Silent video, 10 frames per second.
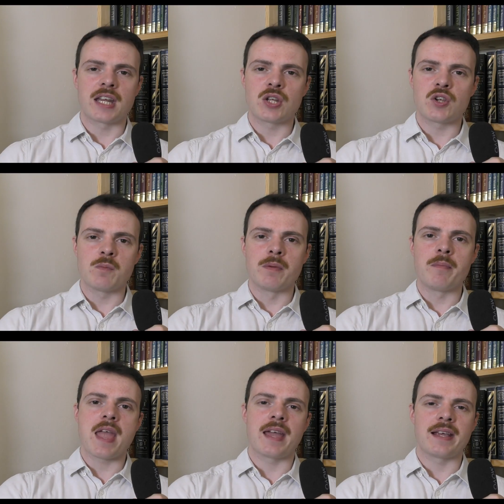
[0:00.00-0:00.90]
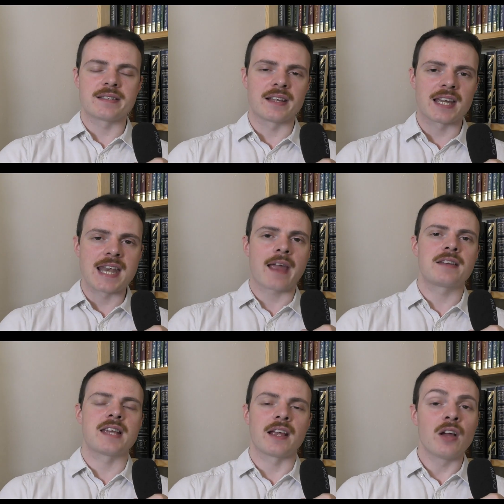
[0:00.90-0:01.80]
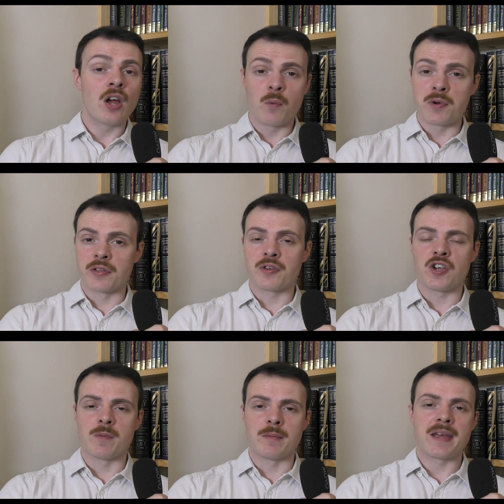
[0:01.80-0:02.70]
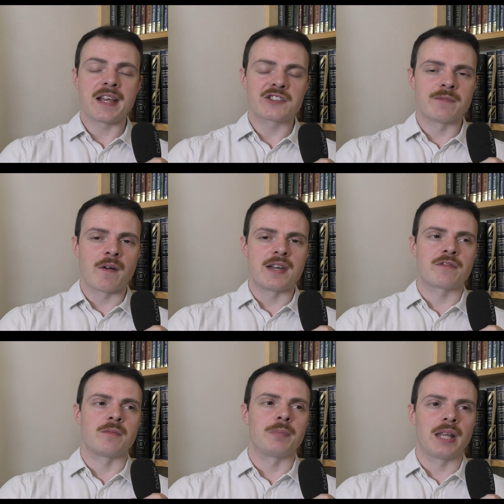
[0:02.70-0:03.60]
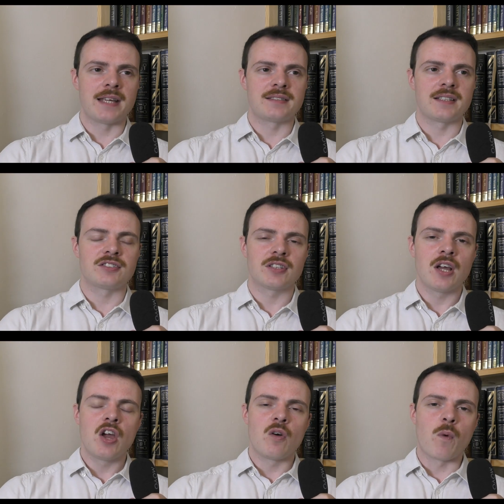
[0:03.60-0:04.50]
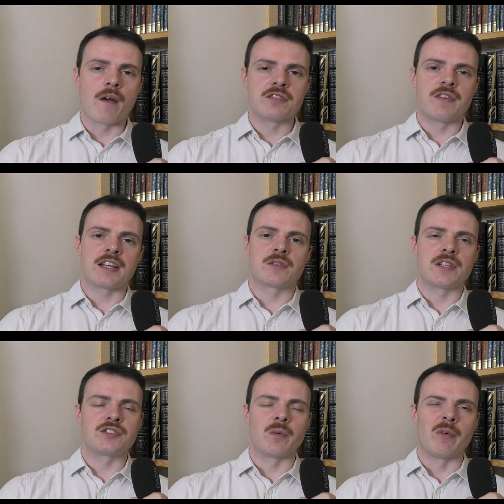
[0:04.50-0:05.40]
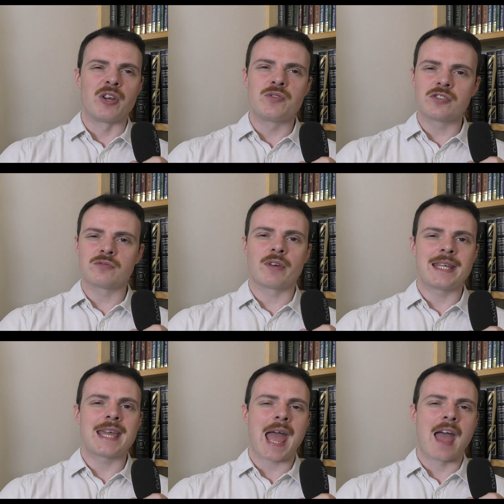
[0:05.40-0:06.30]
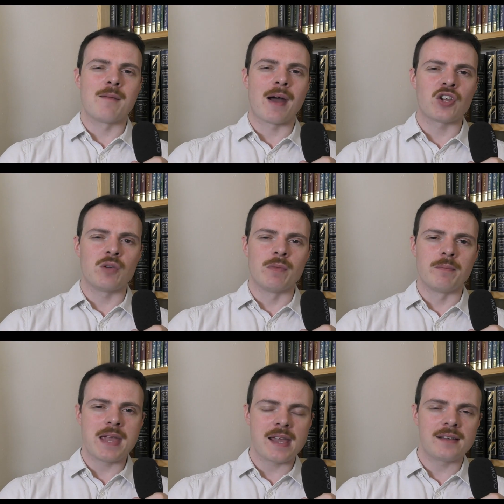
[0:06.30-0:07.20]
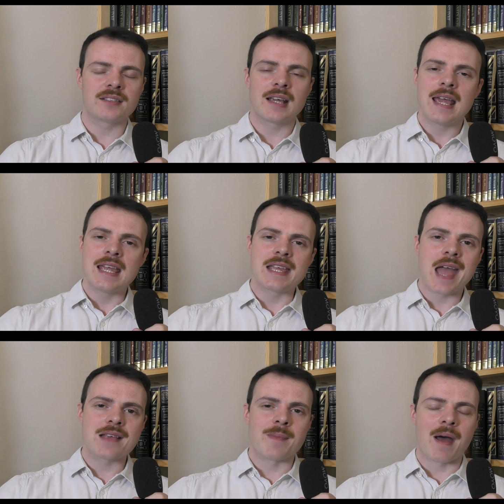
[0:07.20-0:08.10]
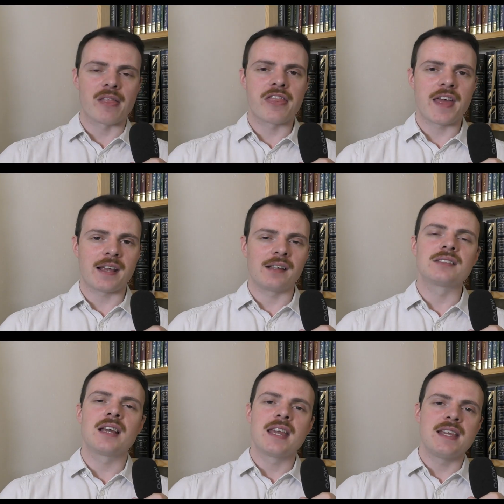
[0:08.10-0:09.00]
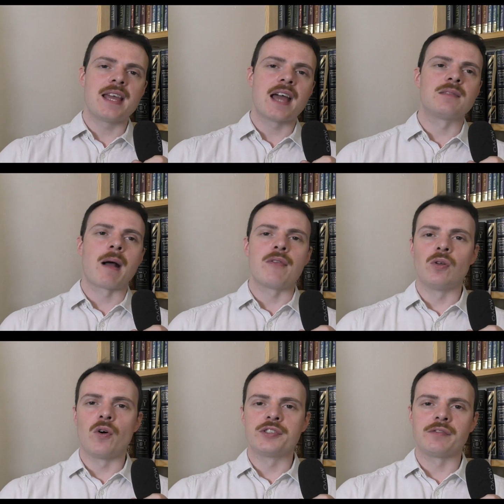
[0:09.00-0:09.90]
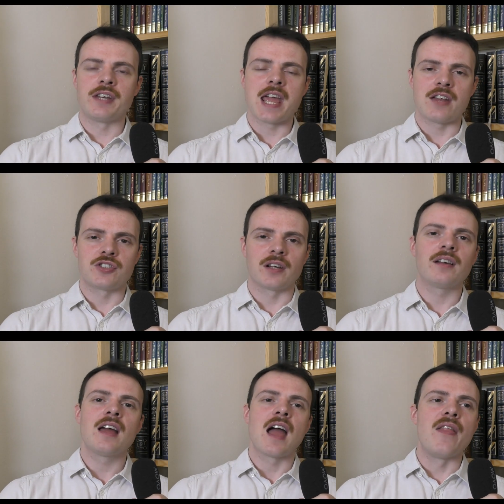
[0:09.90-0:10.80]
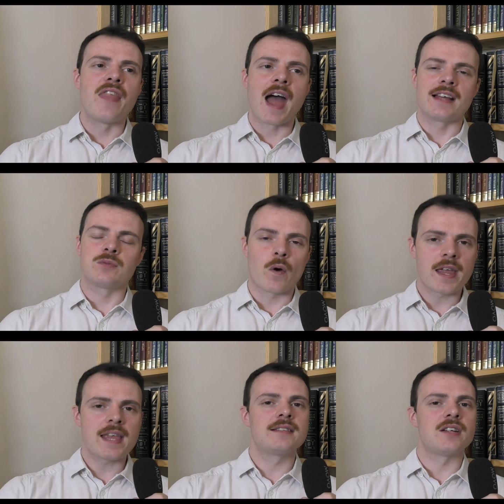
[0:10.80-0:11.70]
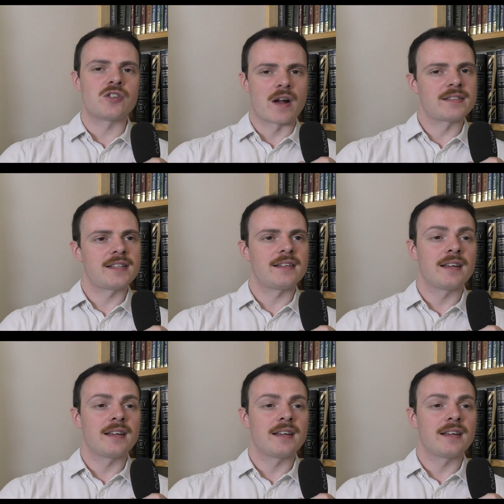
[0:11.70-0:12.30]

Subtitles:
human beings and connecting with other human beings from very different places. Whereas Victor is someone who doesn't really care about human beings. He cares about things. He cares about the laws of nature. And that is what he is interested